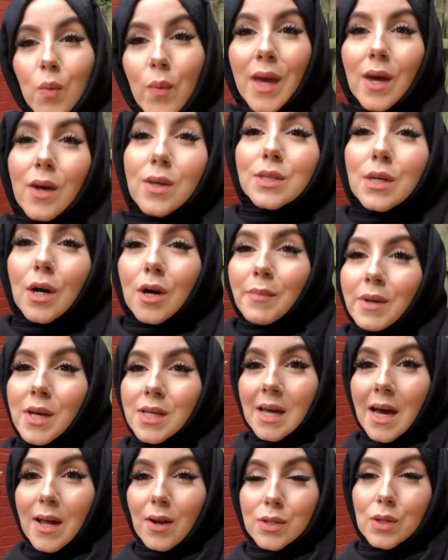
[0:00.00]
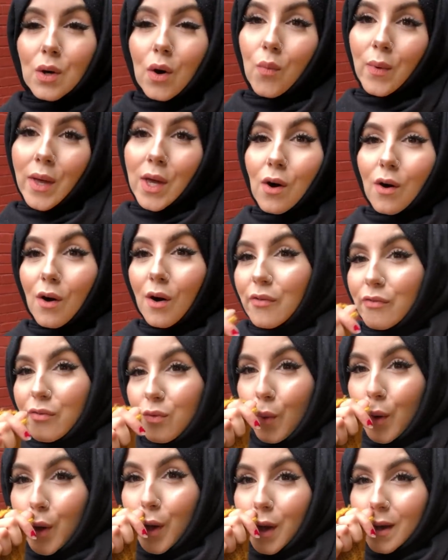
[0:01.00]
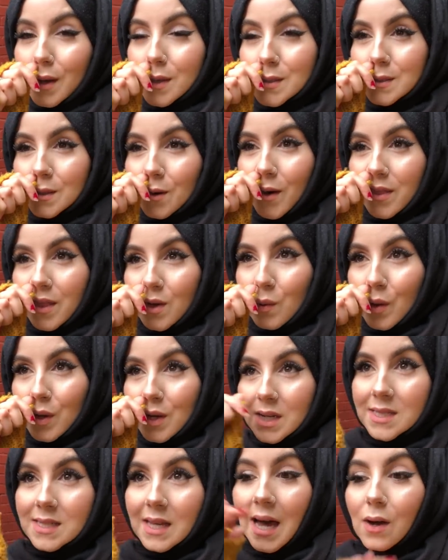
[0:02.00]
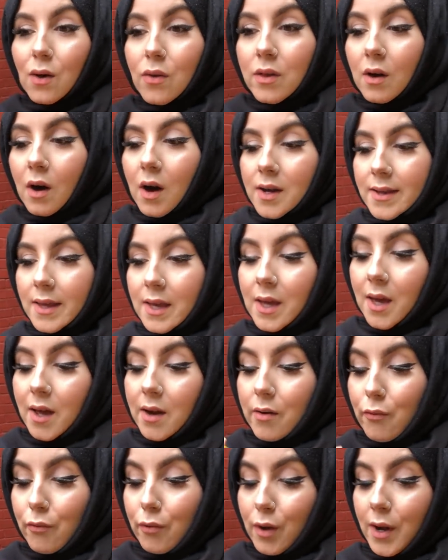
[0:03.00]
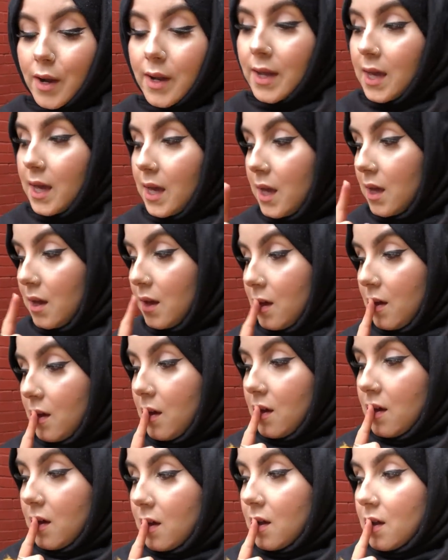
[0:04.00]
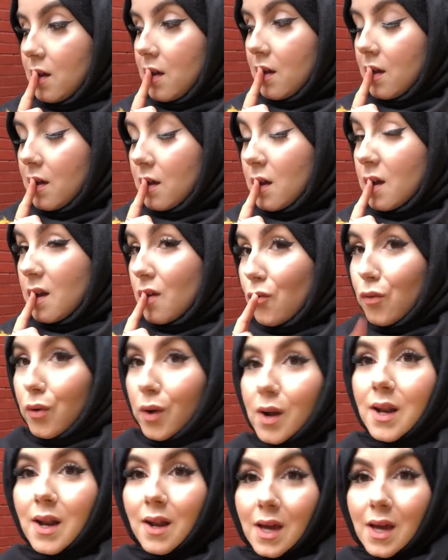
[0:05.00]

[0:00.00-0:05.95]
the week or so, because Adel's got a week off work. So I think we're gonna tackle the garden, get it really, really